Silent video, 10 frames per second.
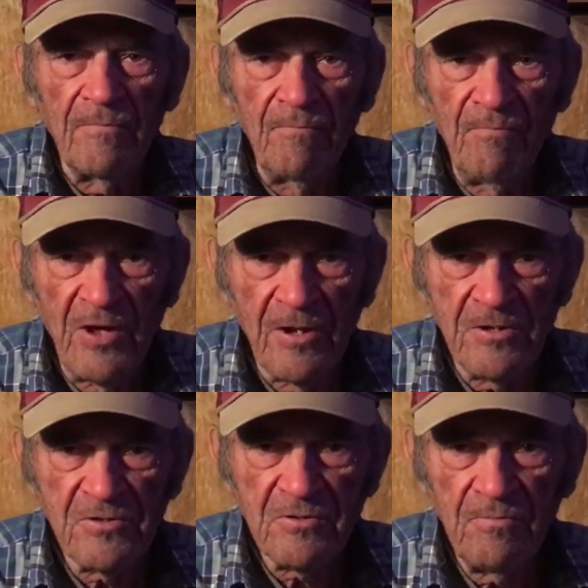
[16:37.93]

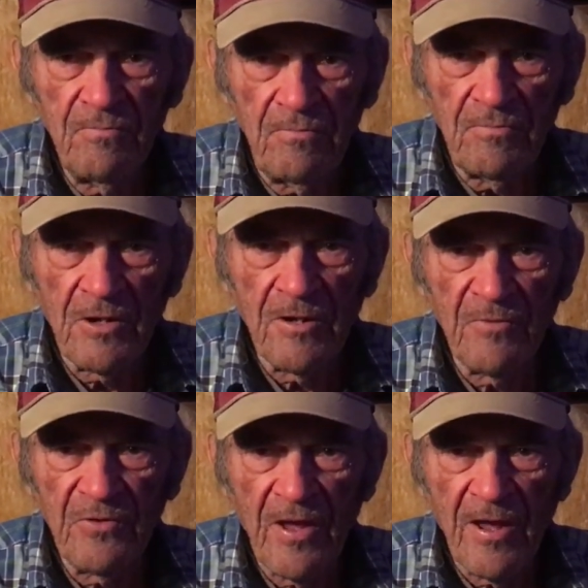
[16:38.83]
Benny's mom
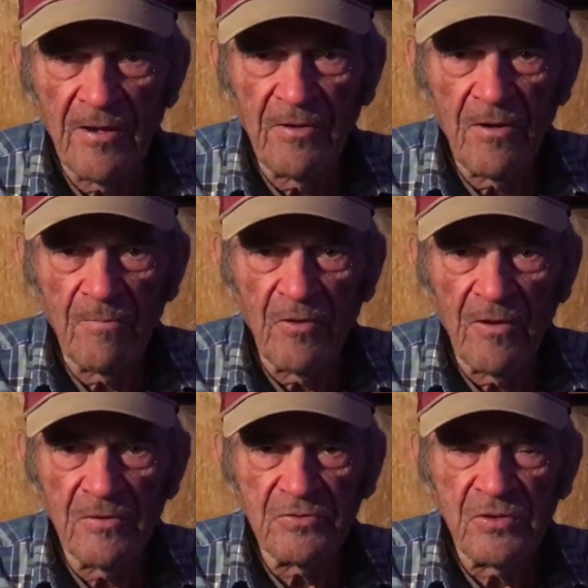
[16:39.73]
and dad and her
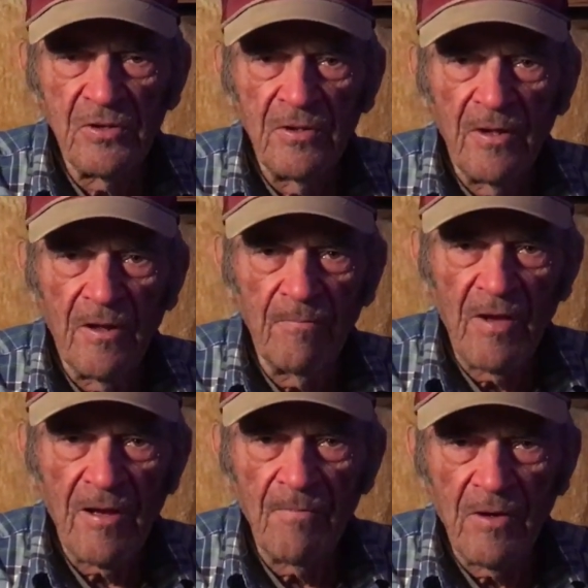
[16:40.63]
brothers, and
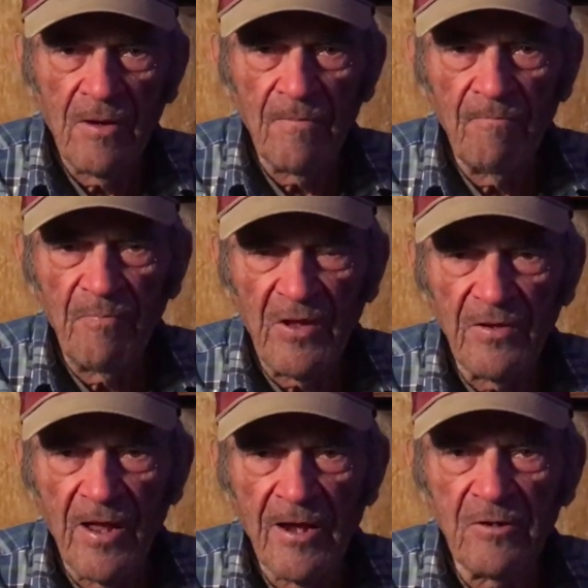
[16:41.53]
my mom and
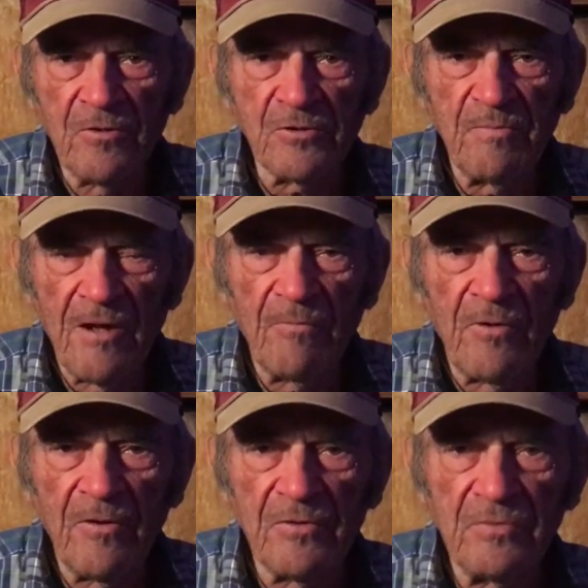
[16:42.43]
dad. Of course, my
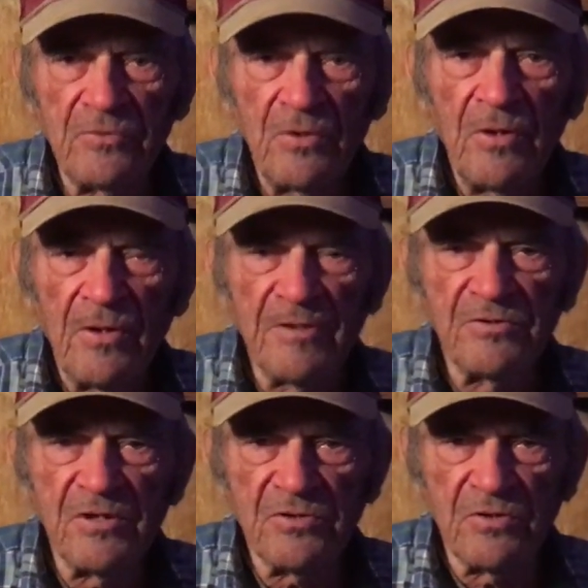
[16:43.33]
brothers and
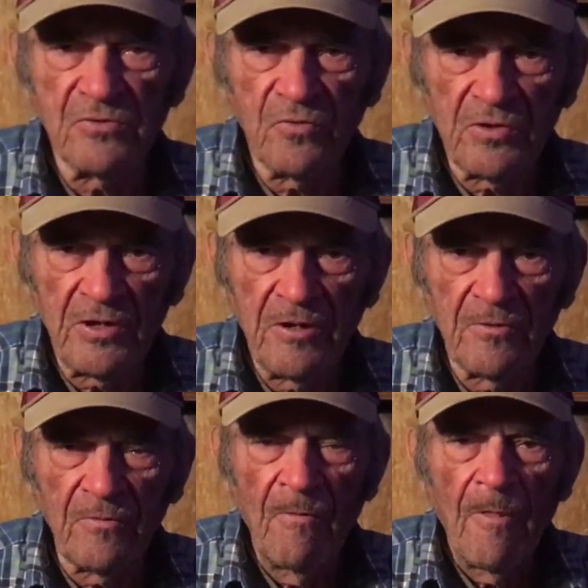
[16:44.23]
sisters were
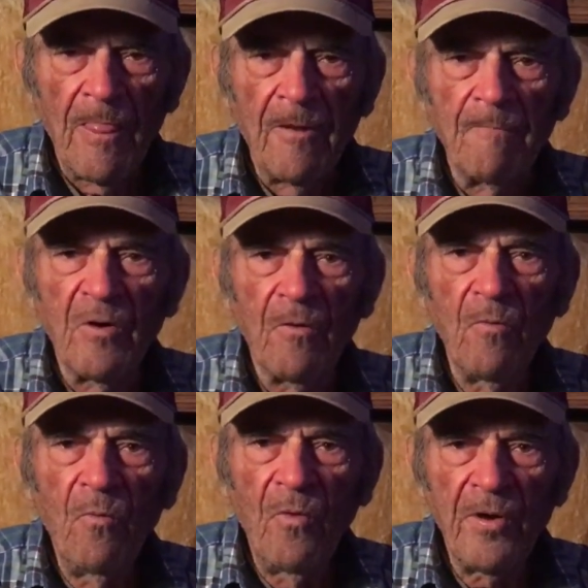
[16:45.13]
gone, but
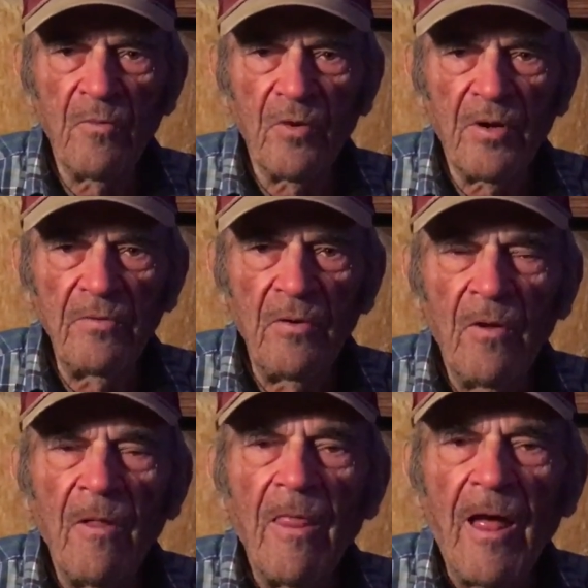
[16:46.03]
we would
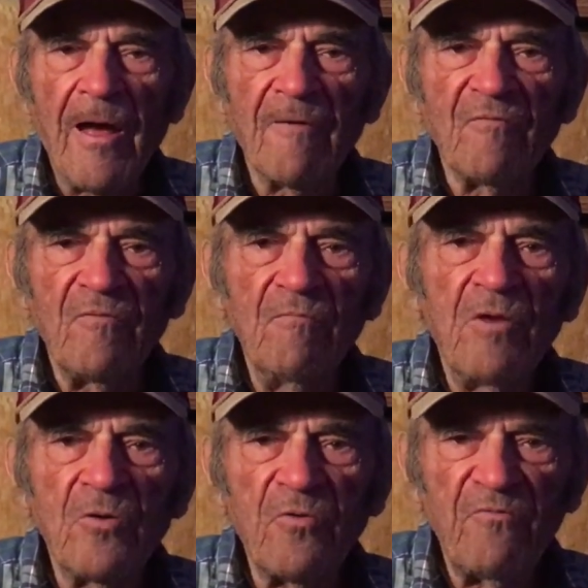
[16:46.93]
have
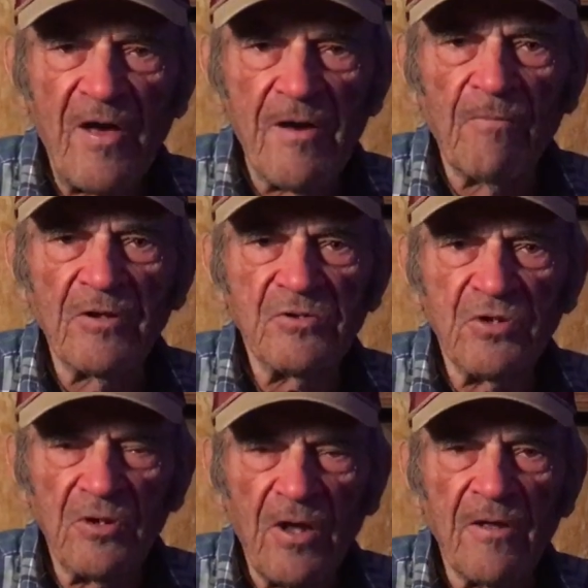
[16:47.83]
both families
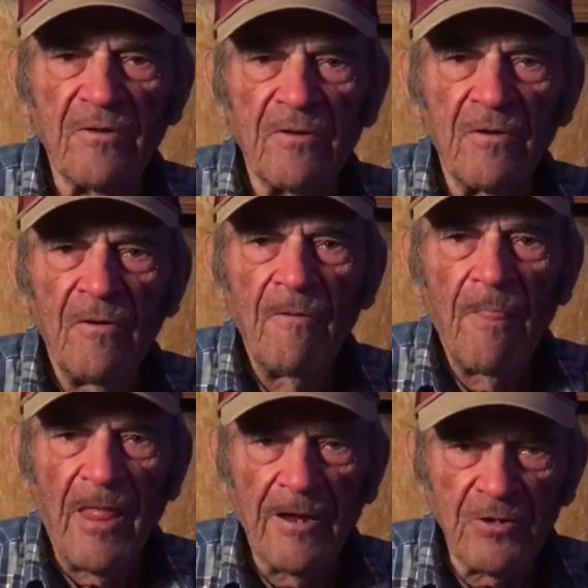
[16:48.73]
together
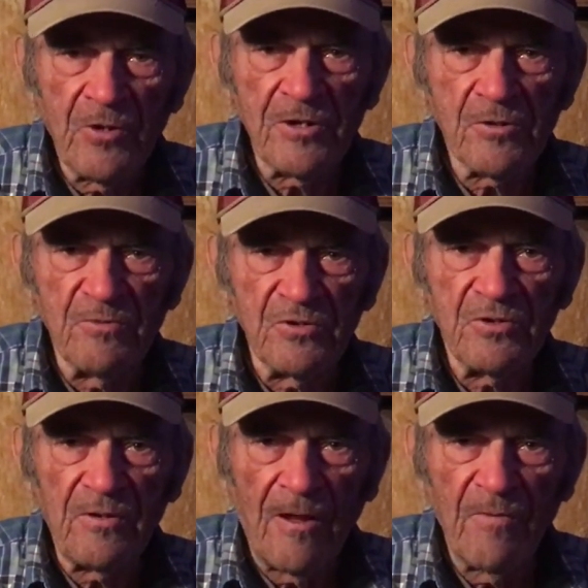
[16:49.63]
at Christmas.
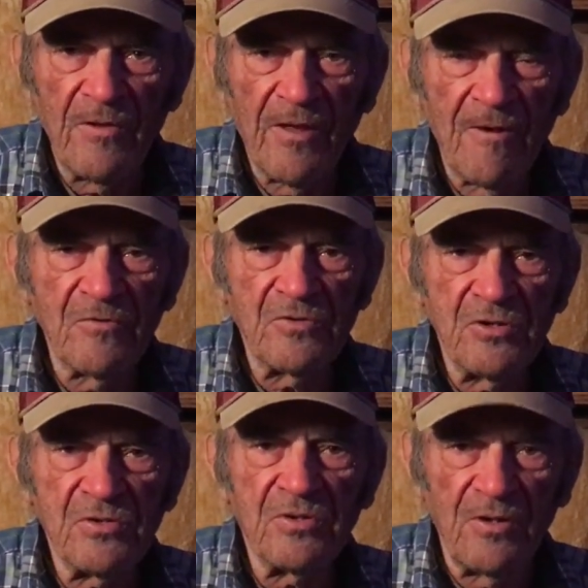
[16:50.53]
I mean, that was
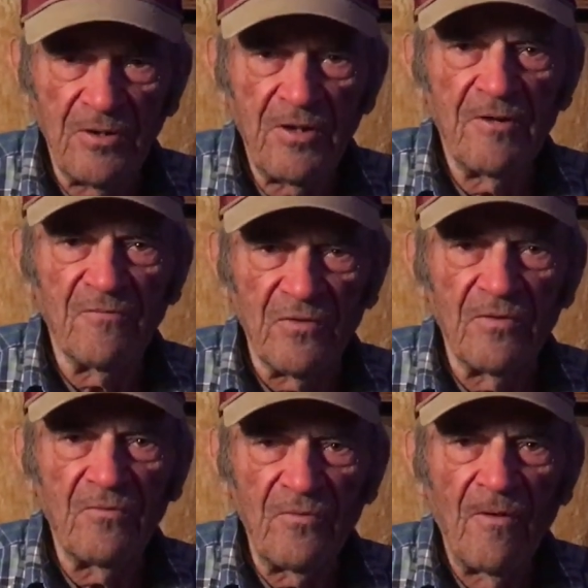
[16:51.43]
just a given,
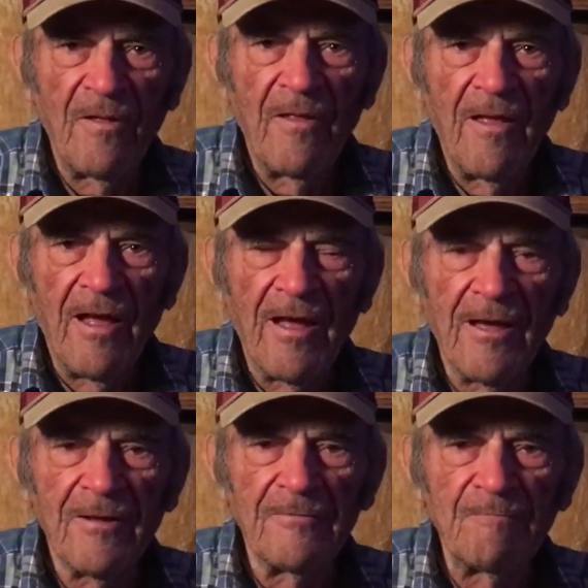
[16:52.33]

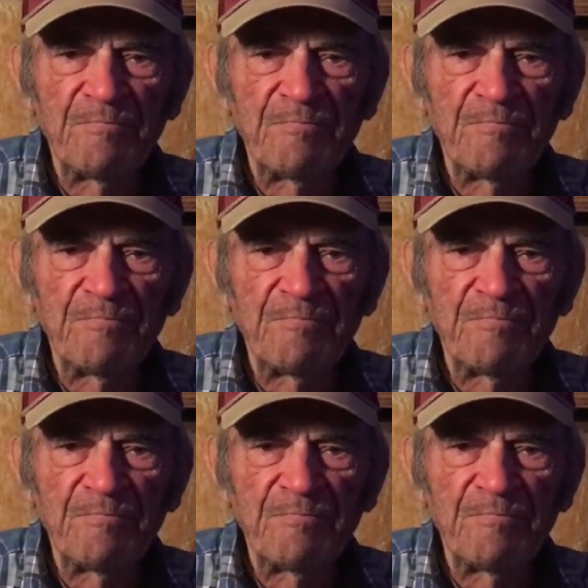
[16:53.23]
and